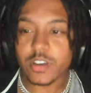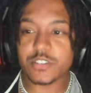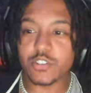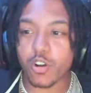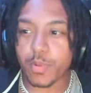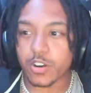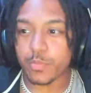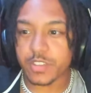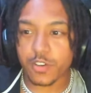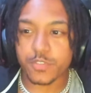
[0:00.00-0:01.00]
you know, everybody
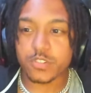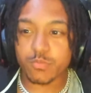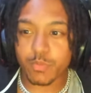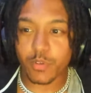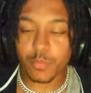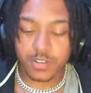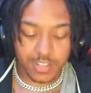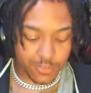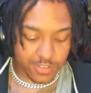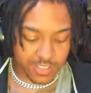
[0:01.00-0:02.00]
don't be there for Super Bowl, but
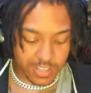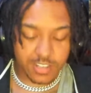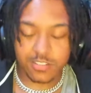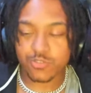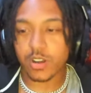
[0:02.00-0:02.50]
Kendrick say he just